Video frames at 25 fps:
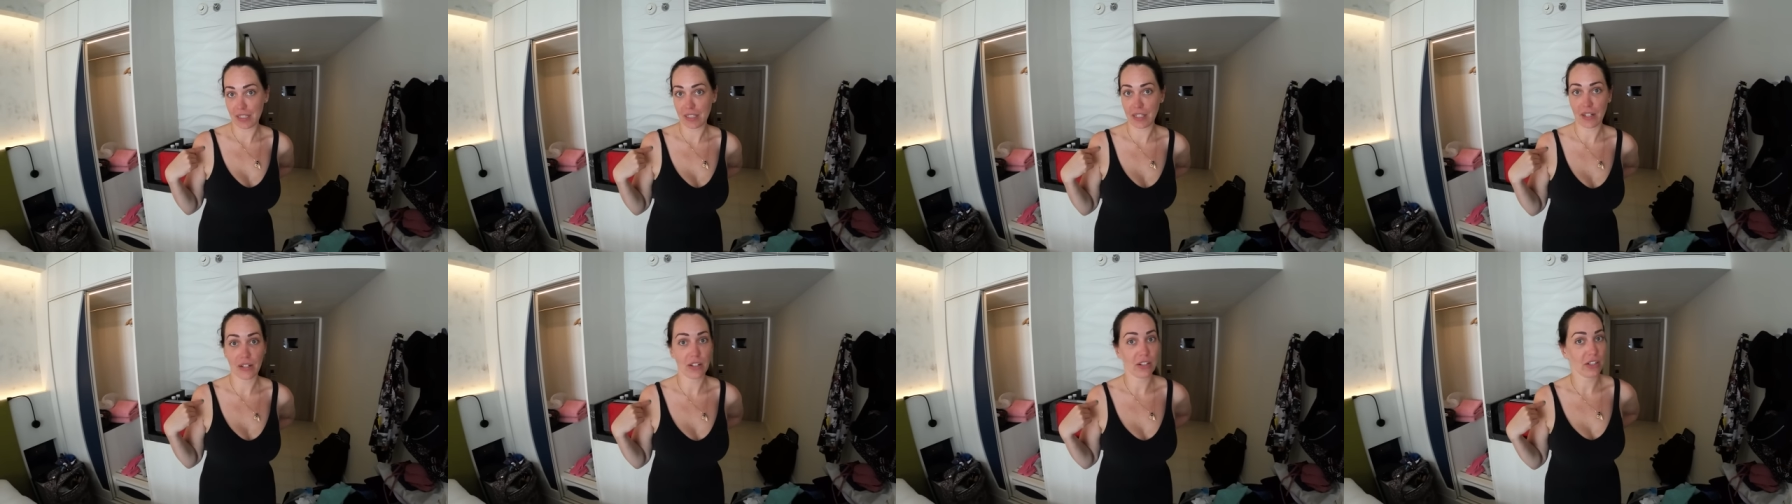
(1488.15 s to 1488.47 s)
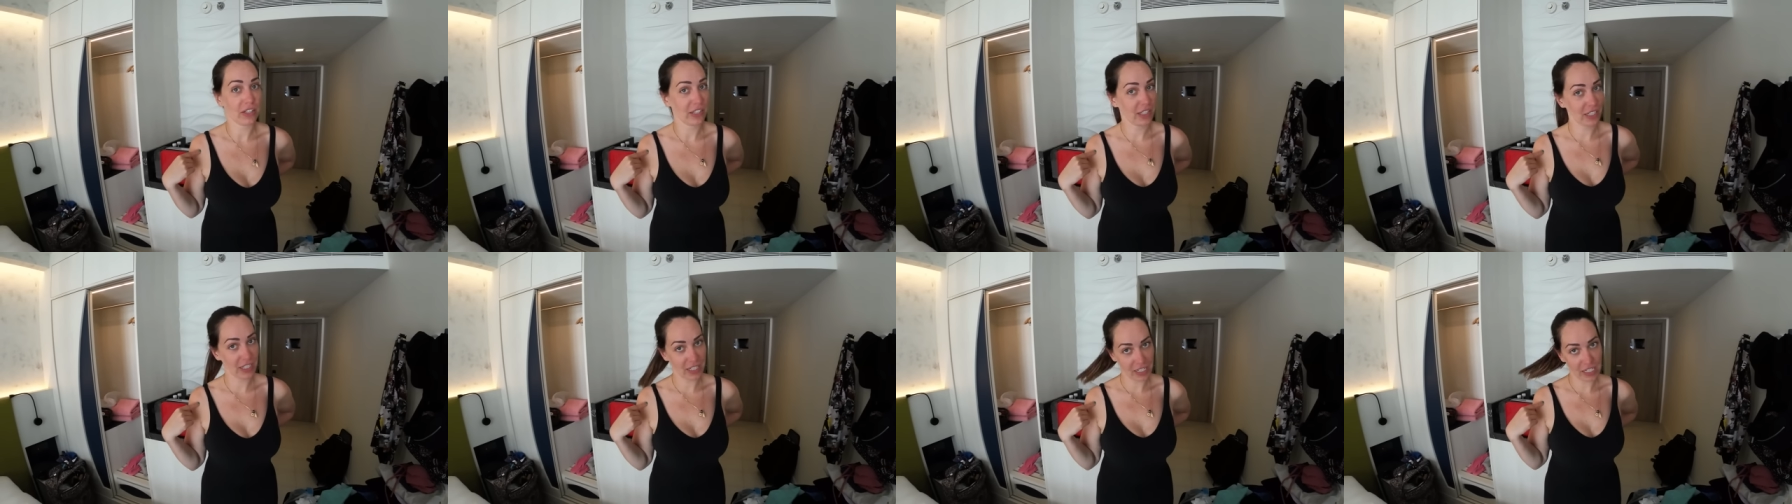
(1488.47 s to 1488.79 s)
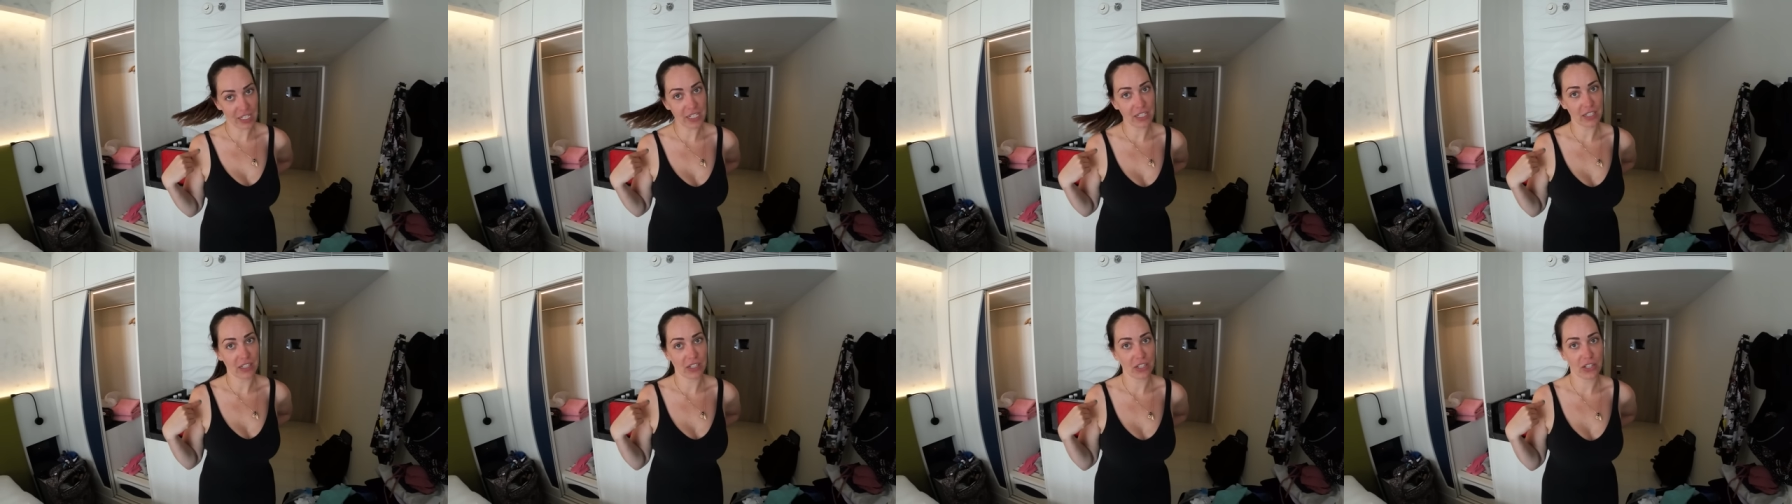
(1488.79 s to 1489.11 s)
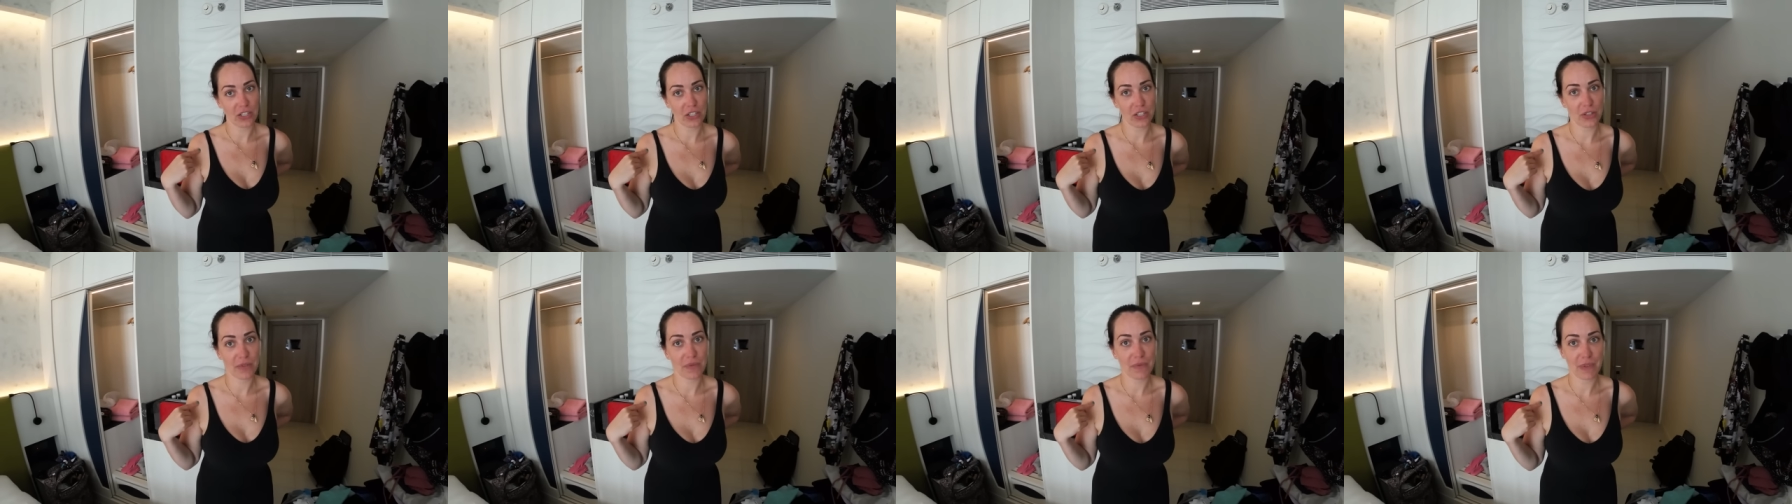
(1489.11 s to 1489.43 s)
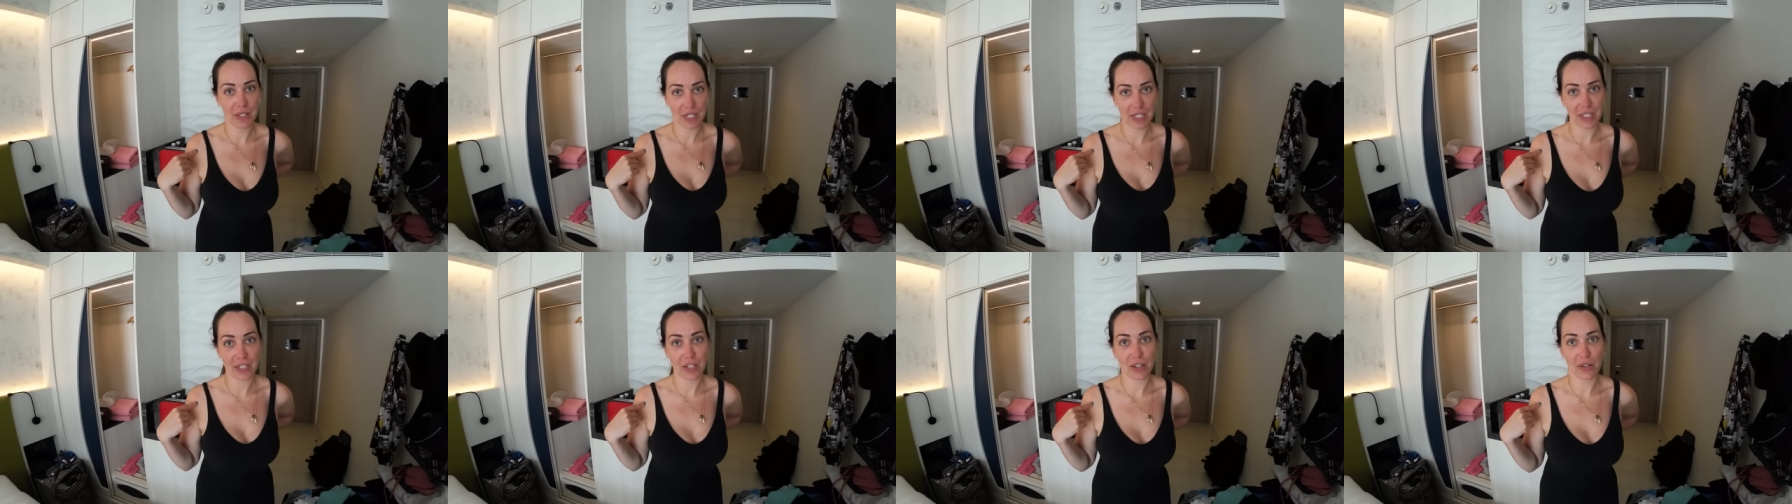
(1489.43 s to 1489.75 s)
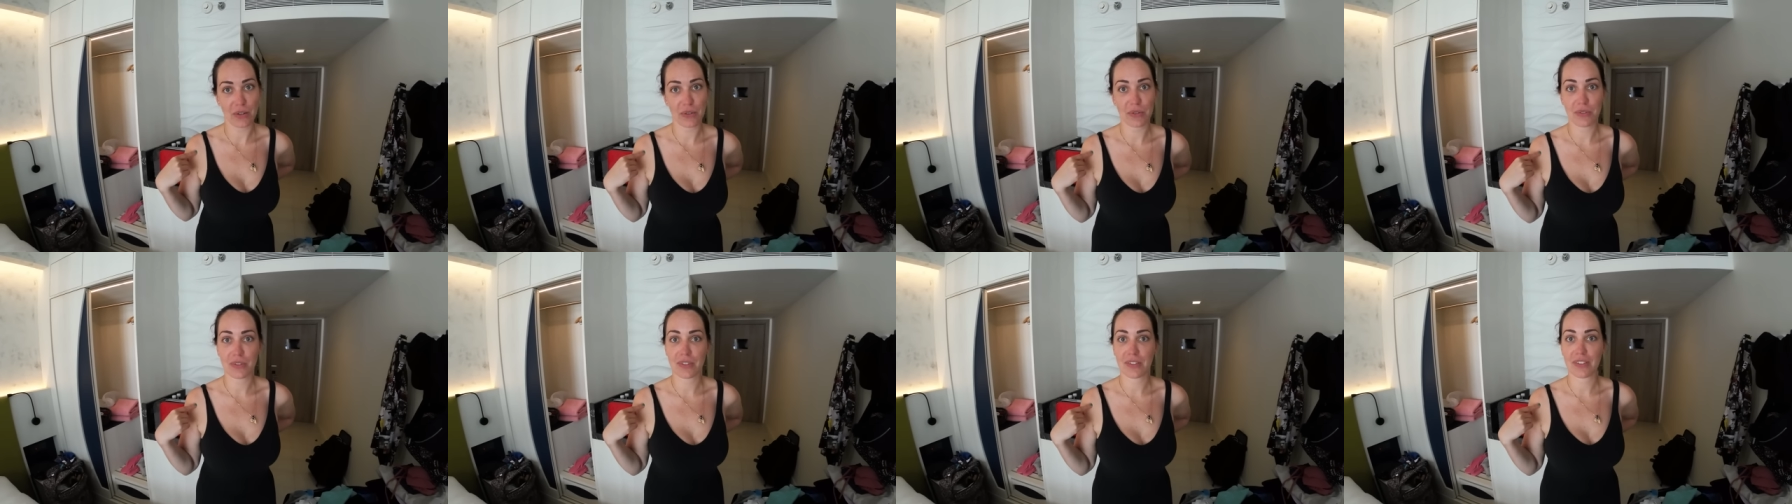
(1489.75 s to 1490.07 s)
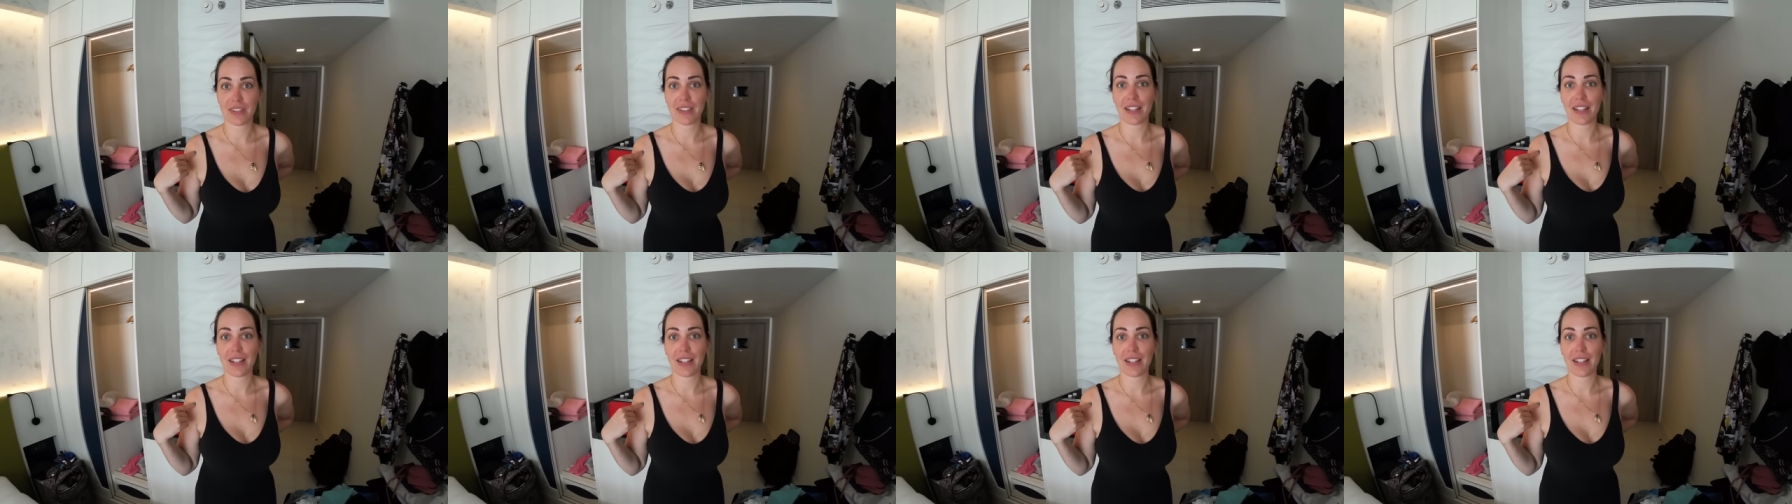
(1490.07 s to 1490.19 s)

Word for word: talk in English videos,